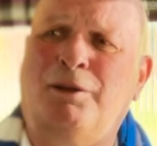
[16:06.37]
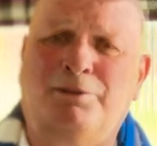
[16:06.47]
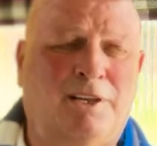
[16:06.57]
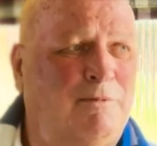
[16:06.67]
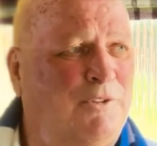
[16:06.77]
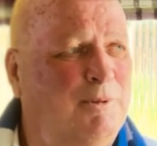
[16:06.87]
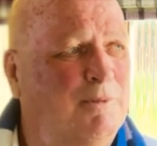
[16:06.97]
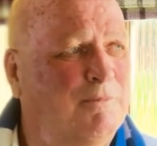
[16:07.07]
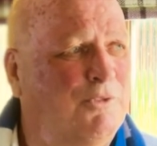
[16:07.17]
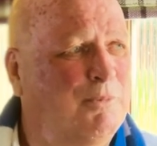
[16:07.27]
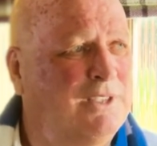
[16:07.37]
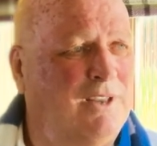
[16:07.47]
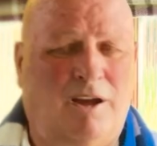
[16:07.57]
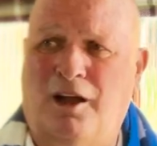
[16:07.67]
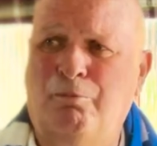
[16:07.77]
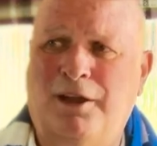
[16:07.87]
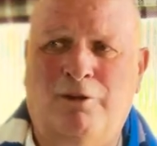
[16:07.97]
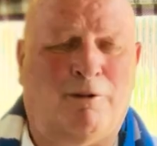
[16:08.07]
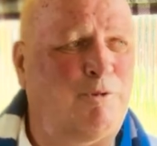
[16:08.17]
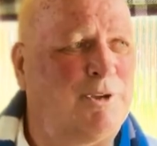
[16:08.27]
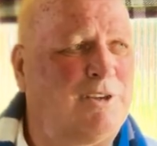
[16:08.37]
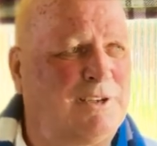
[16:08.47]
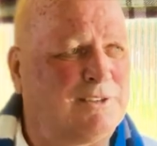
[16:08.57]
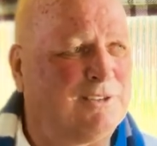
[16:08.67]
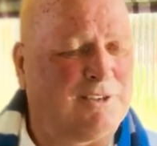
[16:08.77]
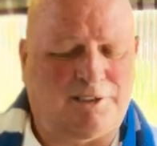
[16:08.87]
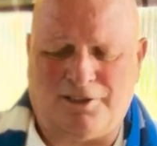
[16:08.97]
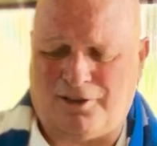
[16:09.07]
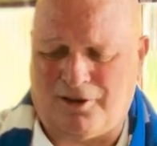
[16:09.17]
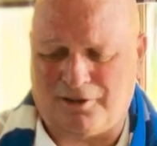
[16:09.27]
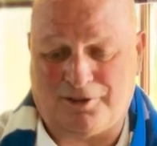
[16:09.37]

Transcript: be babysitting for, for me tonight. I'll pick you up from your digs at six o'clock.